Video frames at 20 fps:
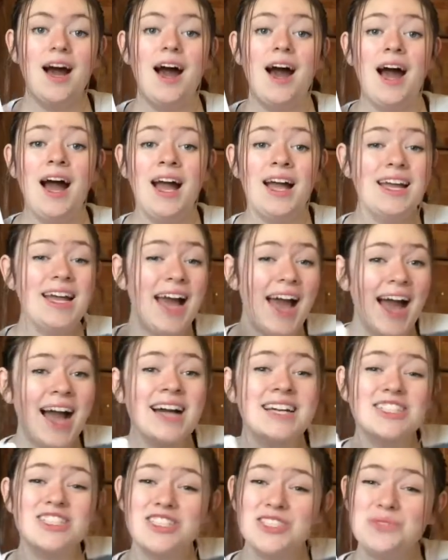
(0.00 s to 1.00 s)
I
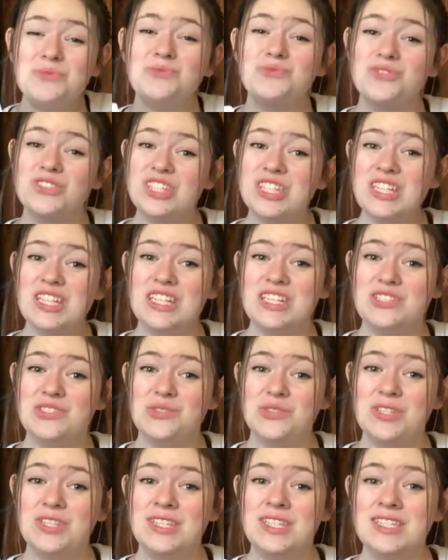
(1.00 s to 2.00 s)
actually really
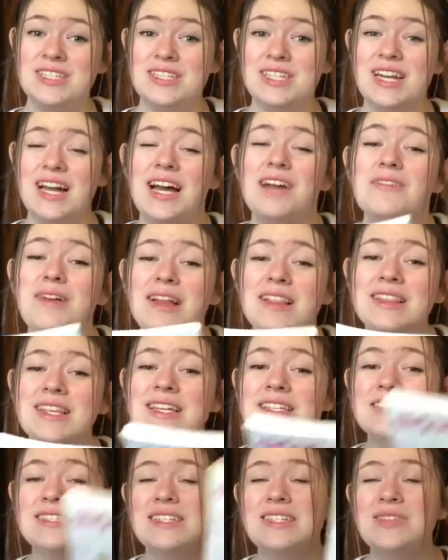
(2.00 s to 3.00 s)
enjoyed this, and I read
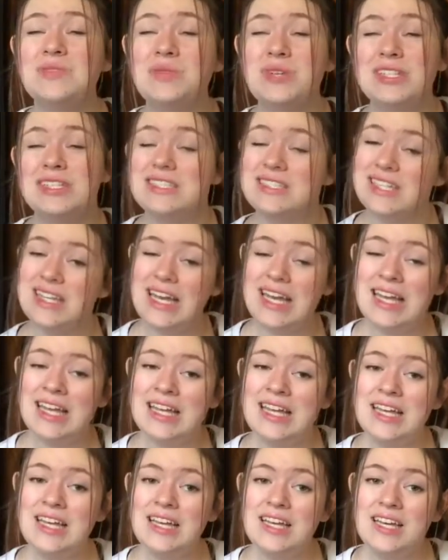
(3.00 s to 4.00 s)
this in one sitting
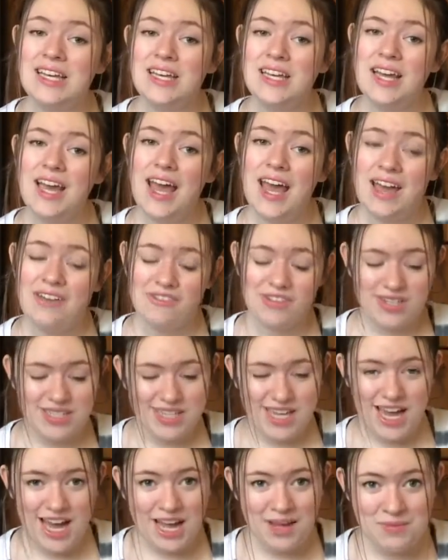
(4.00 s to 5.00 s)
every
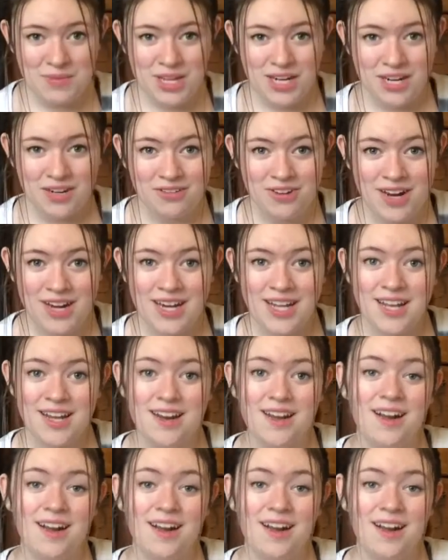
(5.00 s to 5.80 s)
time that I read it.